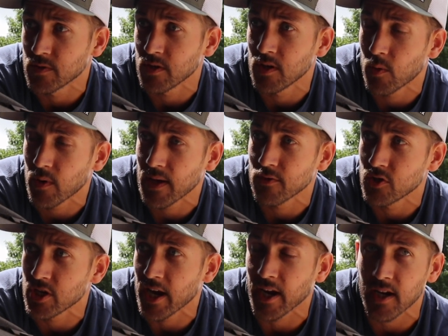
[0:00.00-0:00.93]
So you don't want to have your
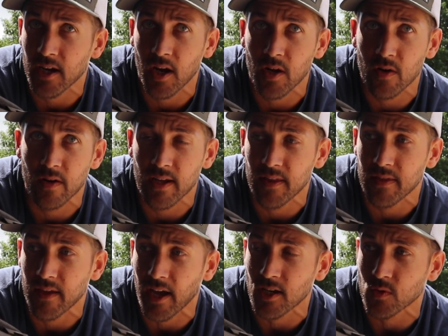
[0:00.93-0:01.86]
jack underneath
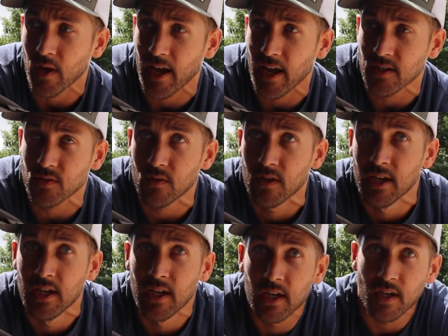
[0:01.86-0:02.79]
the actual axle
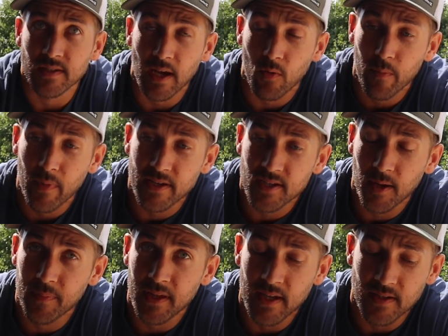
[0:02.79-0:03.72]
because that will mess
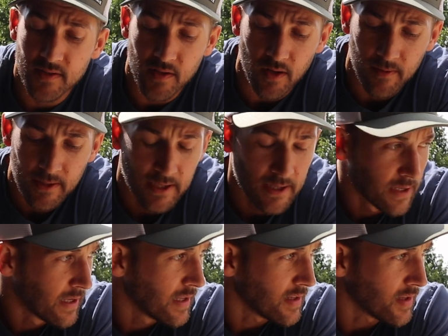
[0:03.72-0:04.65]
up the install.
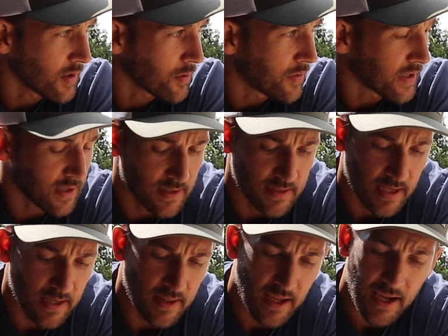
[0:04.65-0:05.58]
And the other thing is
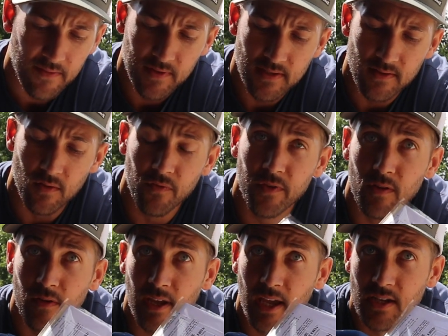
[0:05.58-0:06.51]
they have these little
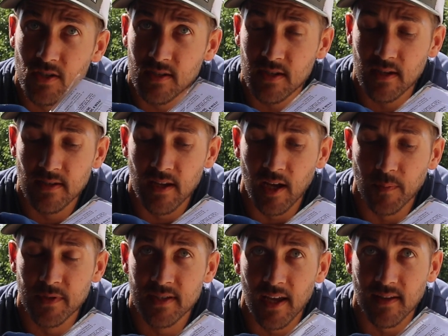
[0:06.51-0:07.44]
feeler gauges to
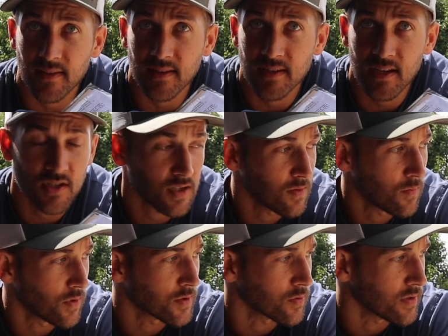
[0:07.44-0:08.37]
help set the tension
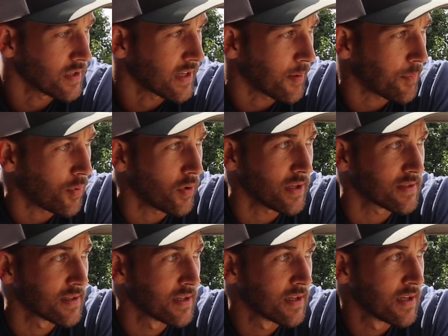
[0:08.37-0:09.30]
once we're in that
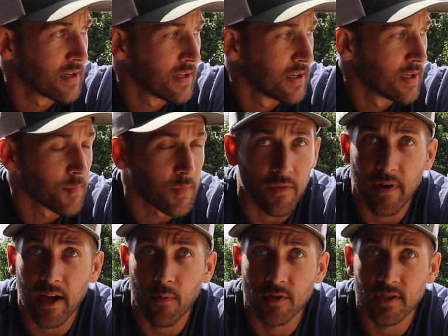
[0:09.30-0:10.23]
point. But for
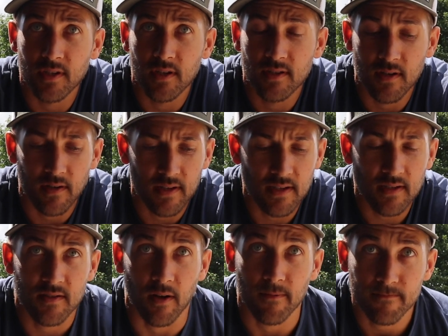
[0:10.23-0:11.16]
now, we're just going to start the
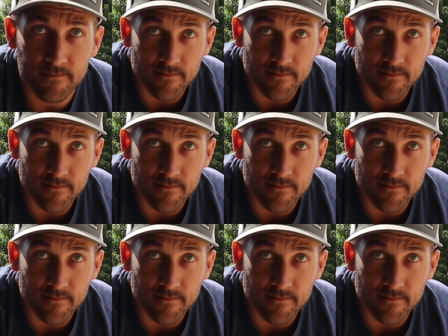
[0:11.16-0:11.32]
install.